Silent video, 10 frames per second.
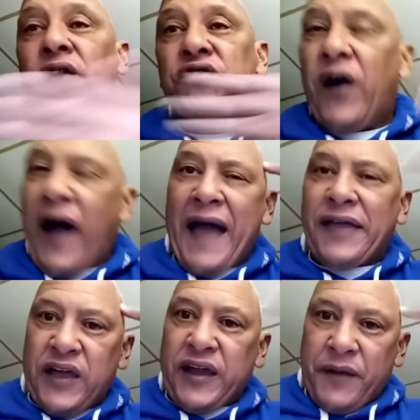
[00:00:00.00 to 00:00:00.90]
So I
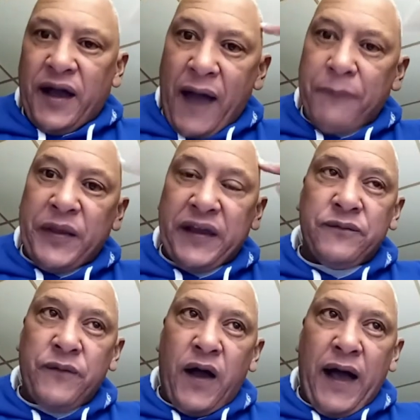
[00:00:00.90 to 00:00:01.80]
think out
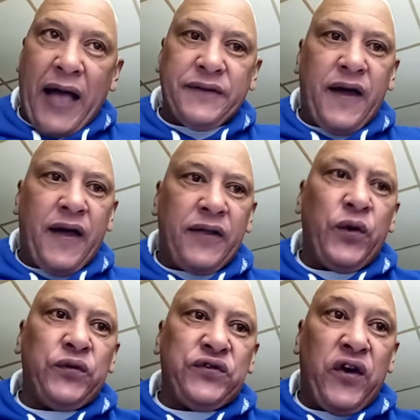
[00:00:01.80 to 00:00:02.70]
of
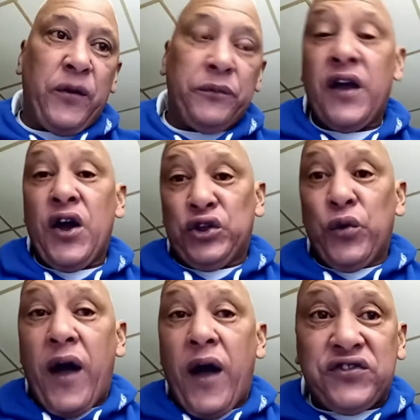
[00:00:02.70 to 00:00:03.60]
those terms,
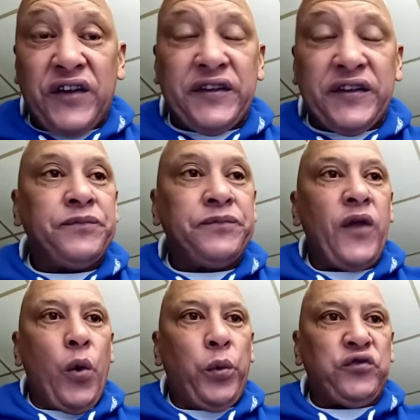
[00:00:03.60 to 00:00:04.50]
Lou Alcindor
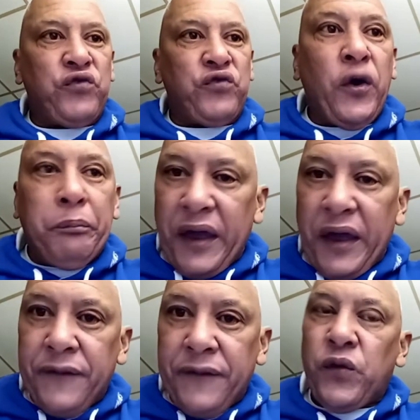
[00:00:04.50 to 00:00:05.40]
was real
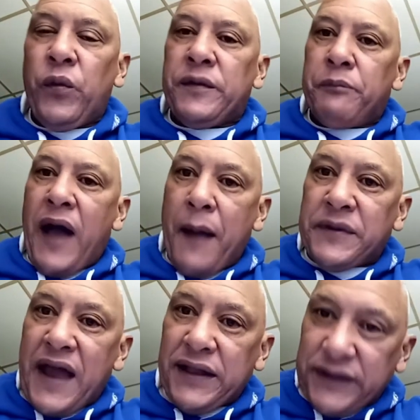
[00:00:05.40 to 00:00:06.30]
big when
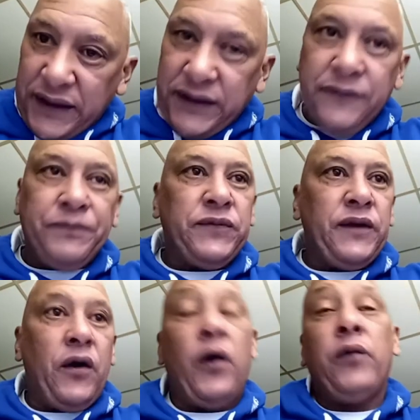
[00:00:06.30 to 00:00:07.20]
Muhammad Ali,
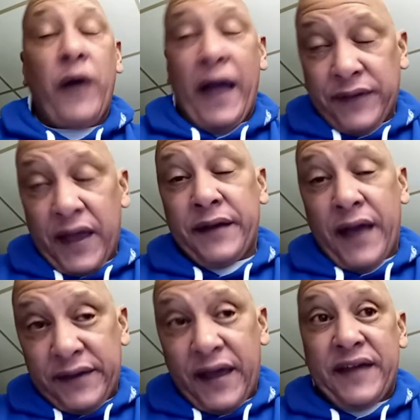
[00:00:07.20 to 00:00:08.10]
at
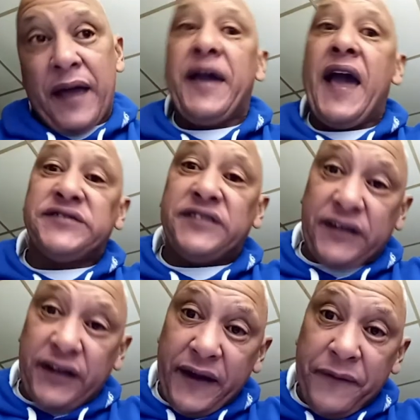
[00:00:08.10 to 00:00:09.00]
that time Cassius
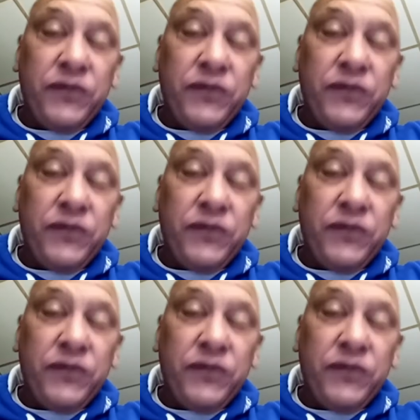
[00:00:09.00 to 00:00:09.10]
Clay,